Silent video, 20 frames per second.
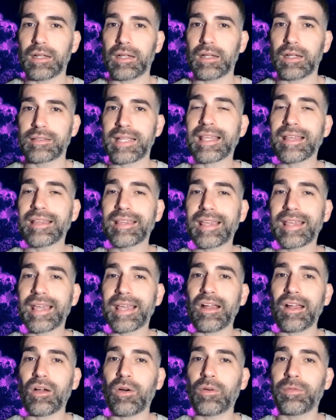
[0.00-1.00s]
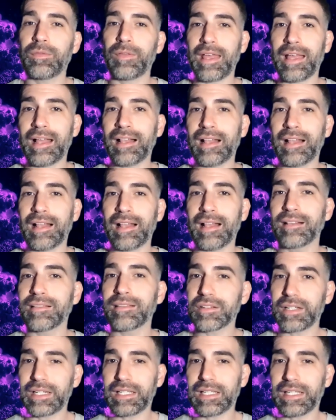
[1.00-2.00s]
taking care of
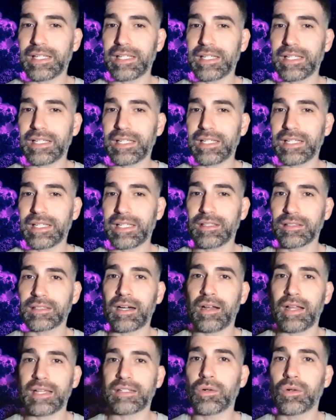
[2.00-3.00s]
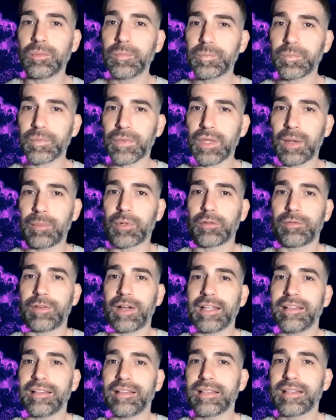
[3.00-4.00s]
elderly that are at home,
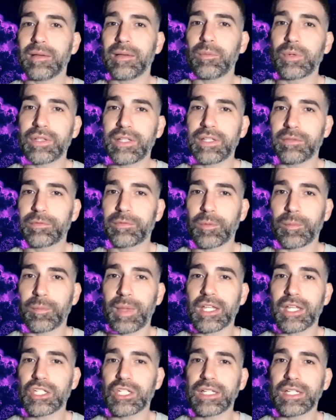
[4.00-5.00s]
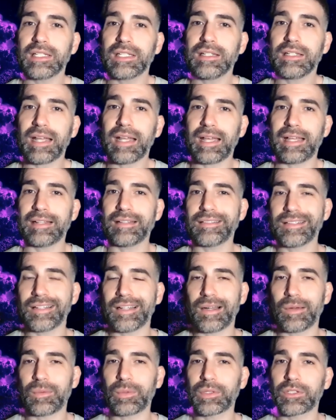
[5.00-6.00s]
providing them with information and
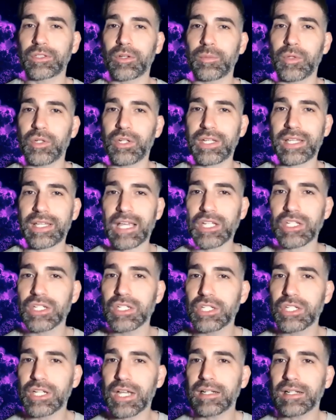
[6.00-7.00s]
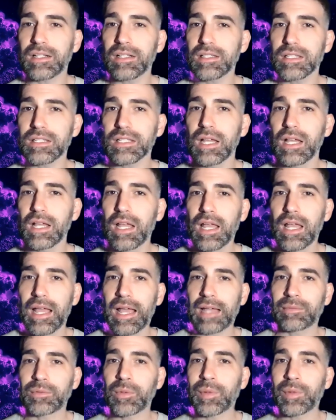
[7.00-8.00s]
with communication channels,
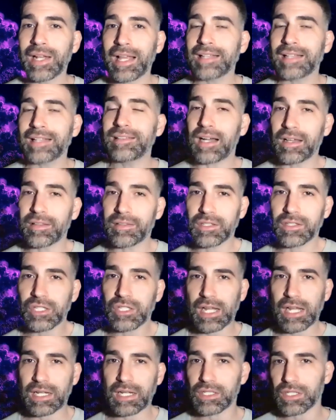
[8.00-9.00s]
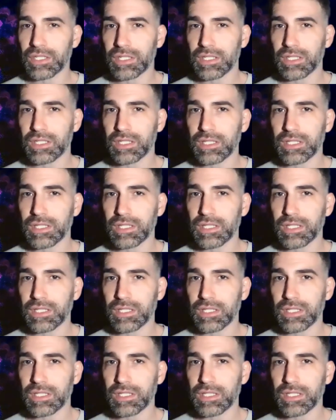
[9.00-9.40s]
and we will add other challenges.